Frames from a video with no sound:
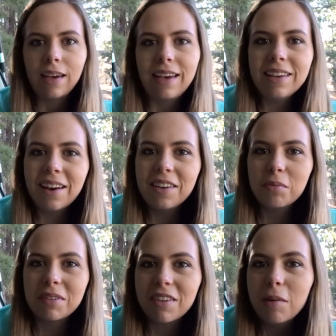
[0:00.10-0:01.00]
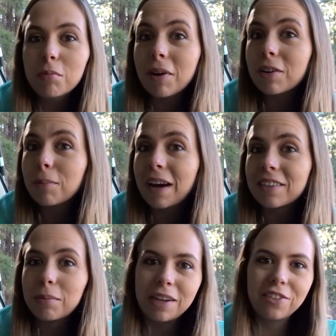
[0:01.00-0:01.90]
Hey guys, what's up? Welcome back
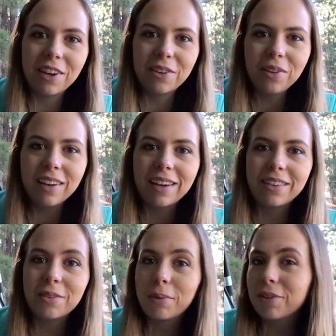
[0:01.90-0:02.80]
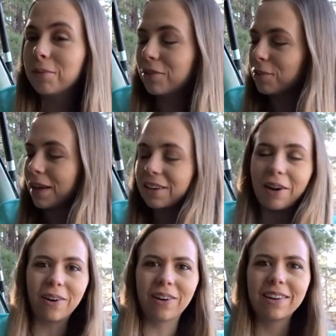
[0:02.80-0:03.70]
to my channel and welcome to my
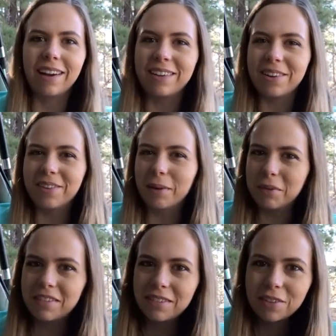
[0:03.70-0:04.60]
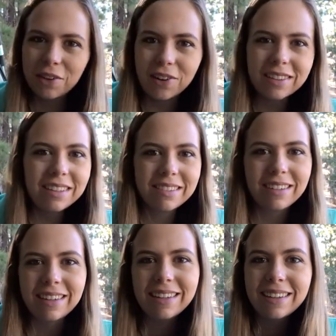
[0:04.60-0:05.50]
car. I know I'm currently
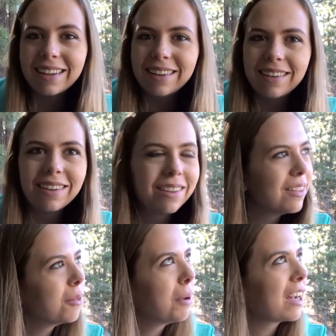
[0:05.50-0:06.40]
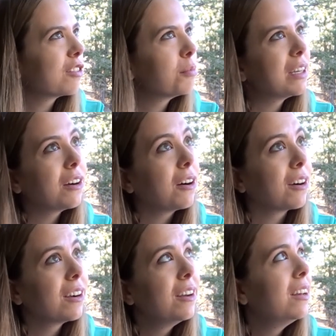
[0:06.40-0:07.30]
sitting in the back of my
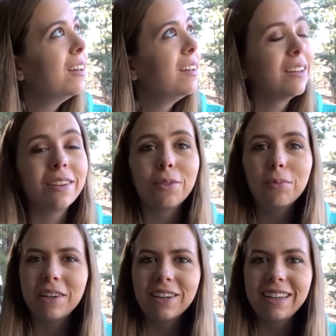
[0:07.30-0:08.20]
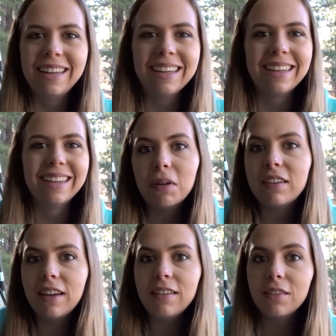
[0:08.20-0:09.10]
car. A little weird. But
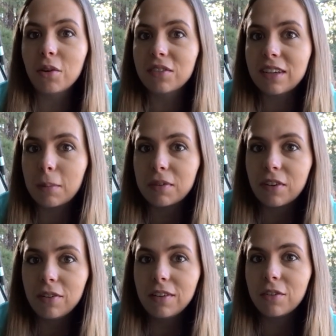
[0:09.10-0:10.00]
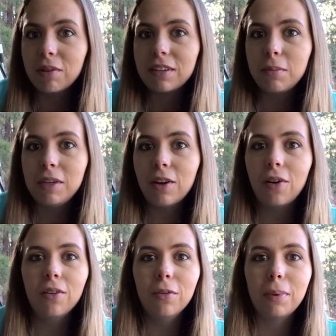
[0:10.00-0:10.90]
today's adulting episode is going to be
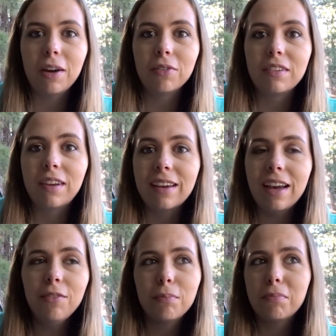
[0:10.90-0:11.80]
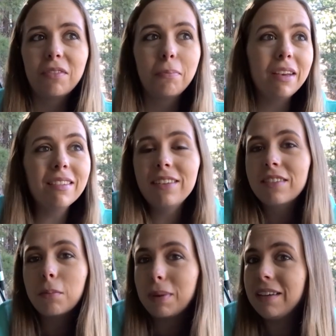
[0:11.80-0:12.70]
all about kind of basically just
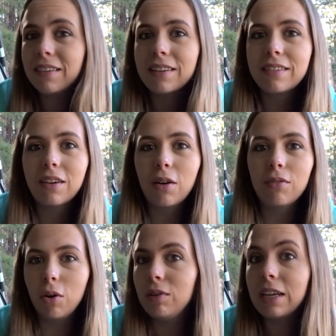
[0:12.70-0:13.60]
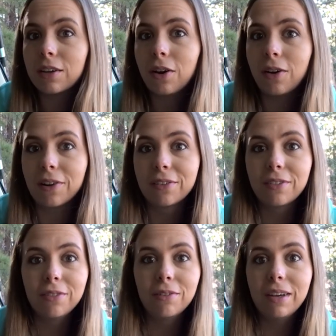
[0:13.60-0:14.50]
the basics of owning a car.
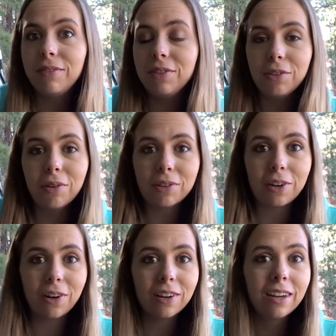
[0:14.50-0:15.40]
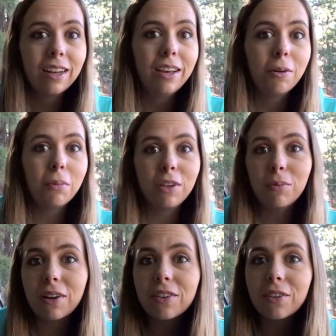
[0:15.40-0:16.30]
So if you do own a car, what you
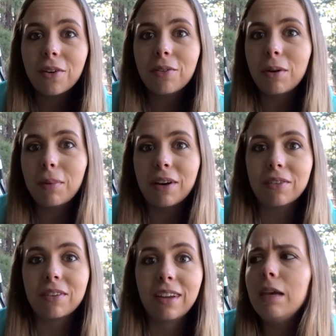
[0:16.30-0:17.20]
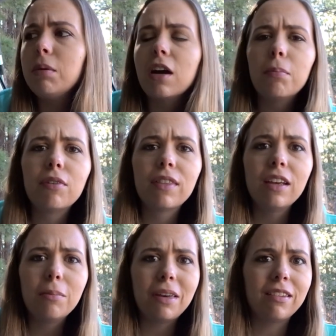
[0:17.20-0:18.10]
want to know about keeping up with
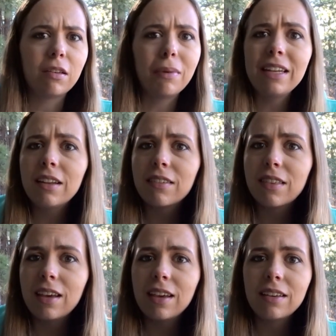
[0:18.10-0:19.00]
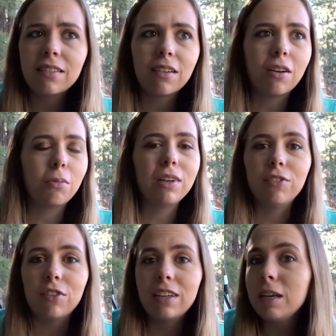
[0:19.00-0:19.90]
it, basic maintenance things, uh, what you
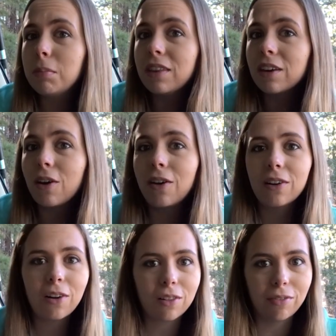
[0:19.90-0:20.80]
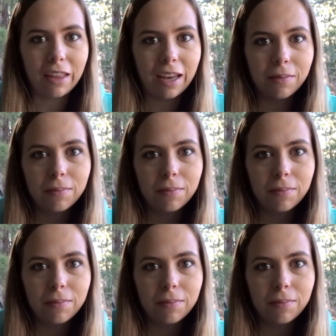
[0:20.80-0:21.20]
should keep in the car, all of that.